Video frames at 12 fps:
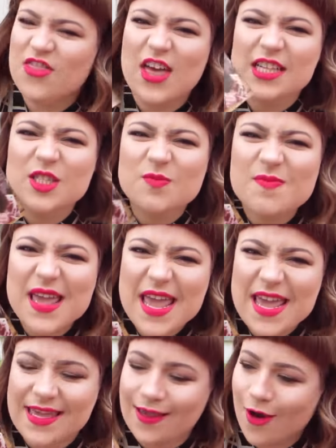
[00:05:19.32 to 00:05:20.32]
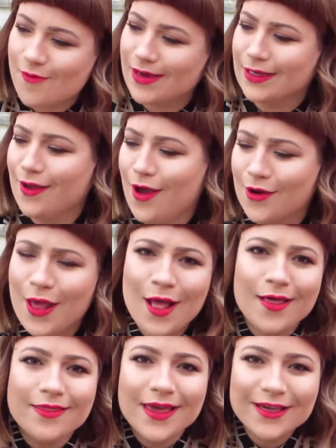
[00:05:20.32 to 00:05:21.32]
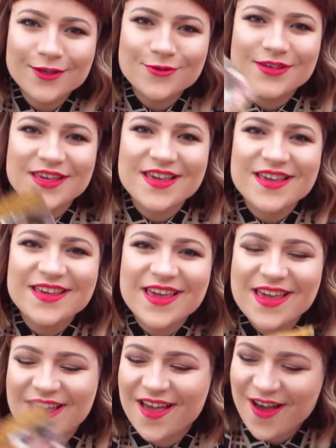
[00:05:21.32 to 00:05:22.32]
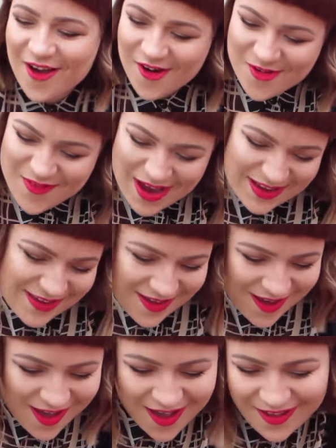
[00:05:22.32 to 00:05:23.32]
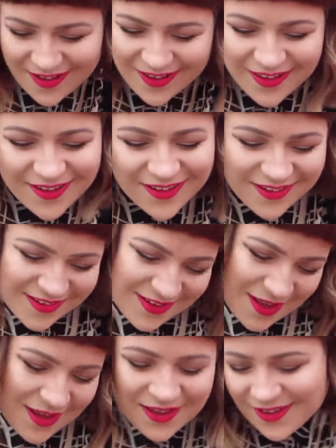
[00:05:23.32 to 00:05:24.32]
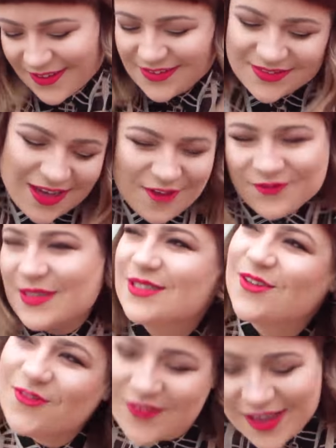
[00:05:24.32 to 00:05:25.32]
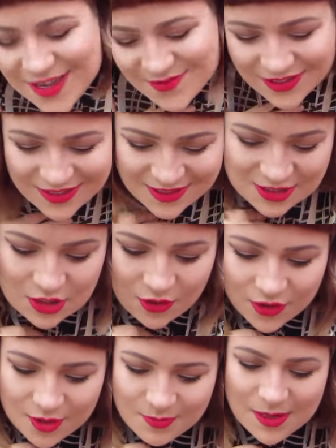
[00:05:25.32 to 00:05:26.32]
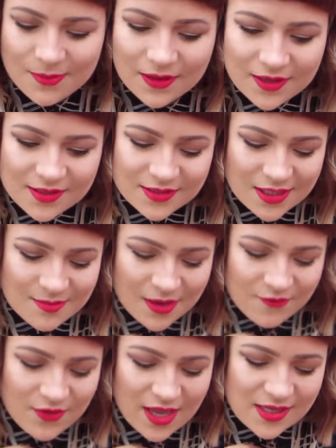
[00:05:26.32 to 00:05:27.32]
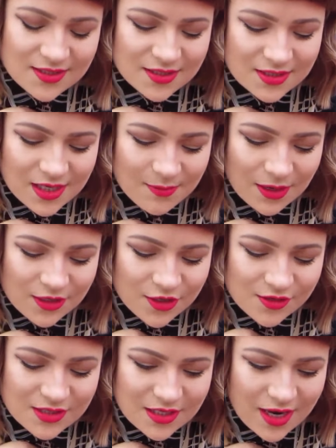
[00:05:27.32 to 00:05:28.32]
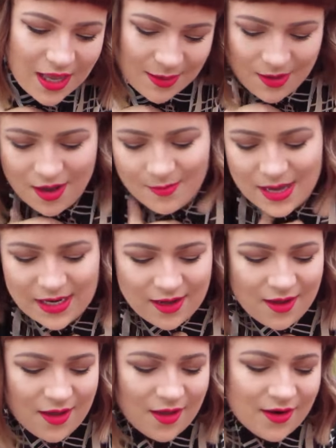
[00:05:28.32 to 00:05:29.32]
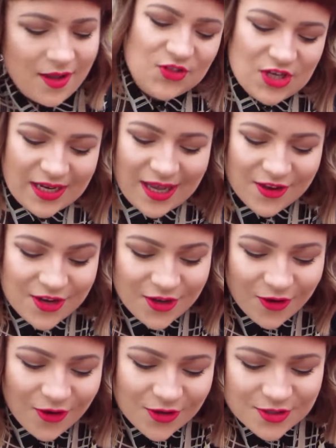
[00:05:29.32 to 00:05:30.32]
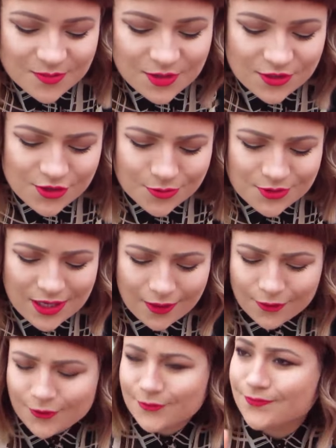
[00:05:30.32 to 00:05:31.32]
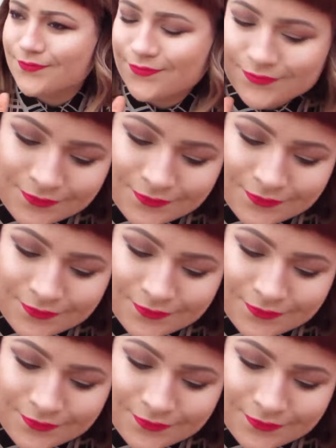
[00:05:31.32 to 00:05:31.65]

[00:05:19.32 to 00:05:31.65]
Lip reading: That's me. Oh my god. Thank you, Geek Gear. Oh my god. Ooh, I feel so famous. So other people are going to see my face and see my username. Oh my god. Check out her awesome YouTube channel.